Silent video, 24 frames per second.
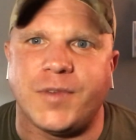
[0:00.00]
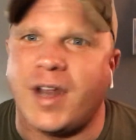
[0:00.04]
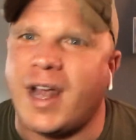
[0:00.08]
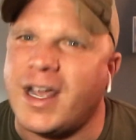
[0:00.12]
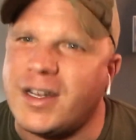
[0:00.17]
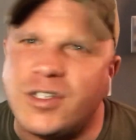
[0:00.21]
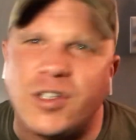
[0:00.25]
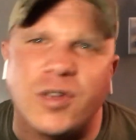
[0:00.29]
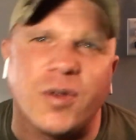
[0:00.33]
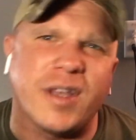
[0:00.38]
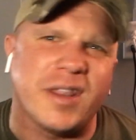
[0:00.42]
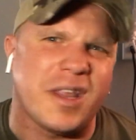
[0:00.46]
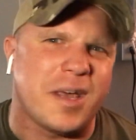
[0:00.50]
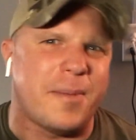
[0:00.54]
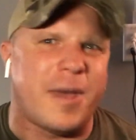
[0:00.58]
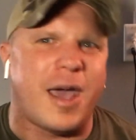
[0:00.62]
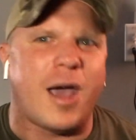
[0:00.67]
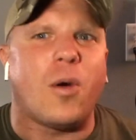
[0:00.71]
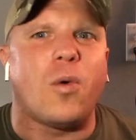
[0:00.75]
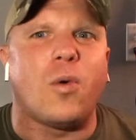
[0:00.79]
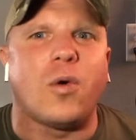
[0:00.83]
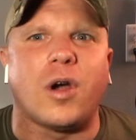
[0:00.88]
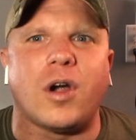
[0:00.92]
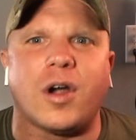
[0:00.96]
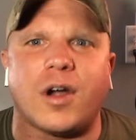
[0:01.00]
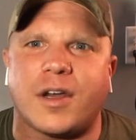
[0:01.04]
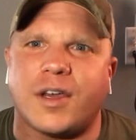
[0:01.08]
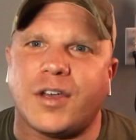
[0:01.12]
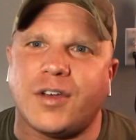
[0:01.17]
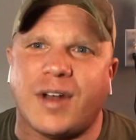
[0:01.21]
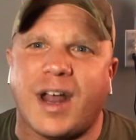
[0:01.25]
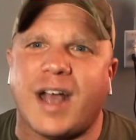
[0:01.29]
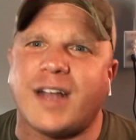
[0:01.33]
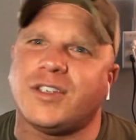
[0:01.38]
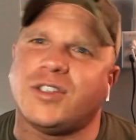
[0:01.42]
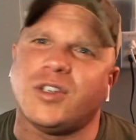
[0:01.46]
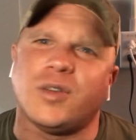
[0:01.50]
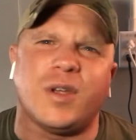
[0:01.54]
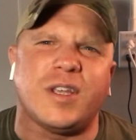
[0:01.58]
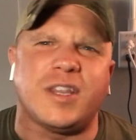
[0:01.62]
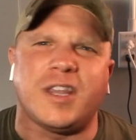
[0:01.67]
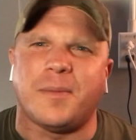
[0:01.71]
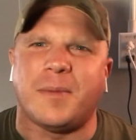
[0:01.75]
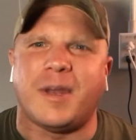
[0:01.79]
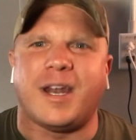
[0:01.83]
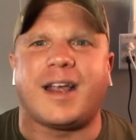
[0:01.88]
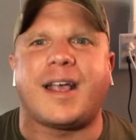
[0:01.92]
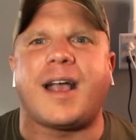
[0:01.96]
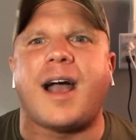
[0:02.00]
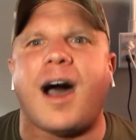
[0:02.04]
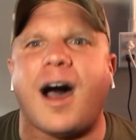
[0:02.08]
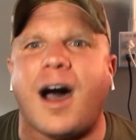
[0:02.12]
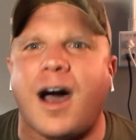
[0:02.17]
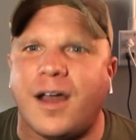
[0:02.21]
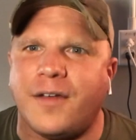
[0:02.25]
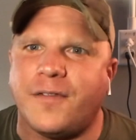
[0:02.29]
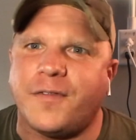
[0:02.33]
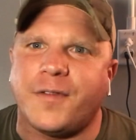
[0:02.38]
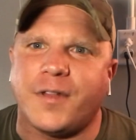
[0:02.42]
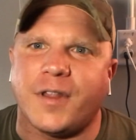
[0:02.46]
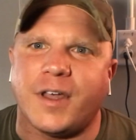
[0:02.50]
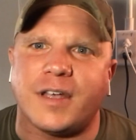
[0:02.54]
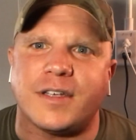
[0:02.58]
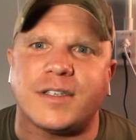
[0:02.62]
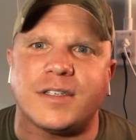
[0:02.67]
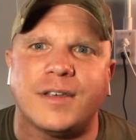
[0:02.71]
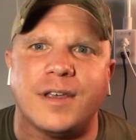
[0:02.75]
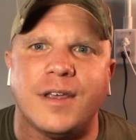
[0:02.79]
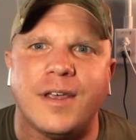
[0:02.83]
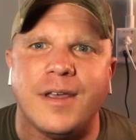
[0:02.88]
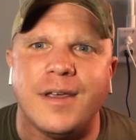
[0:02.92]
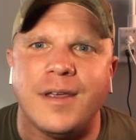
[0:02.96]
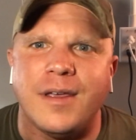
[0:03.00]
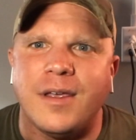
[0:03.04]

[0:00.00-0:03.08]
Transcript: you're not doing them at work you're not doing them in a conflict